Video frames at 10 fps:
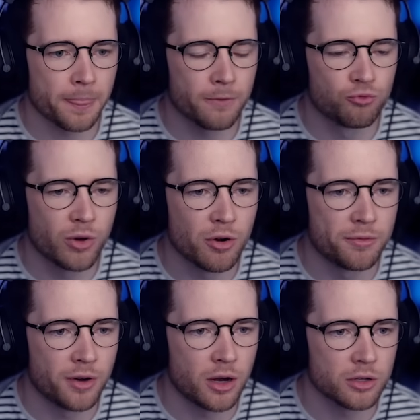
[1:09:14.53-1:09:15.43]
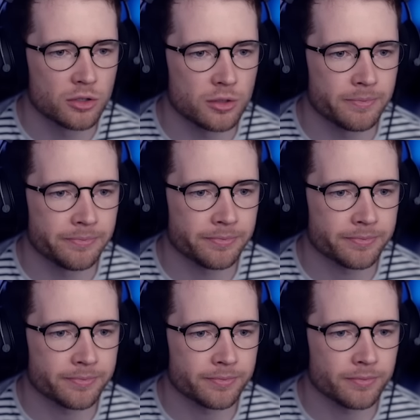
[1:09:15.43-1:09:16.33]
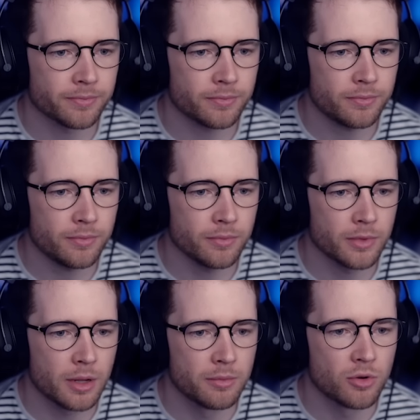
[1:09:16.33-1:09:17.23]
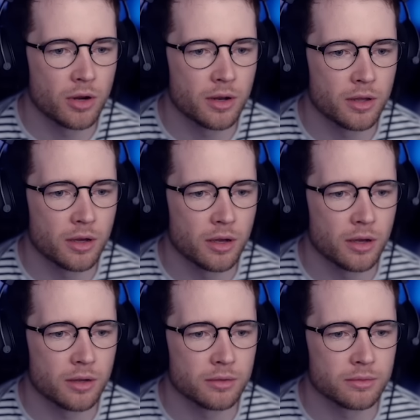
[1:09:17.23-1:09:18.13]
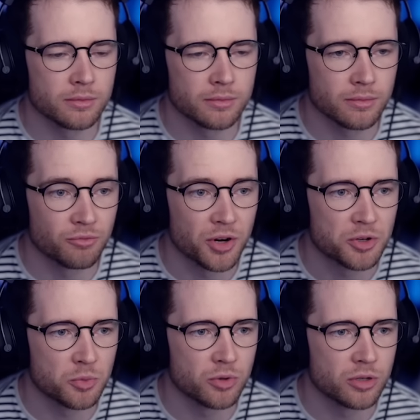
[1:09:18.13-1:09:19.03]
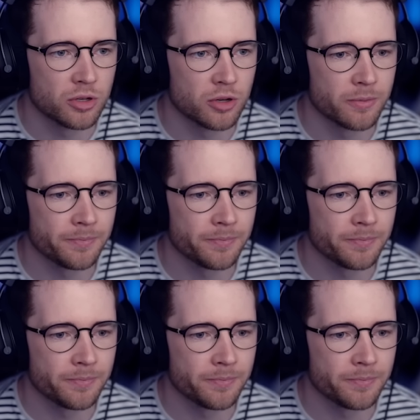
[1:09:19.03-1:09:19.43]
Real fast. And we've got another ritual to do.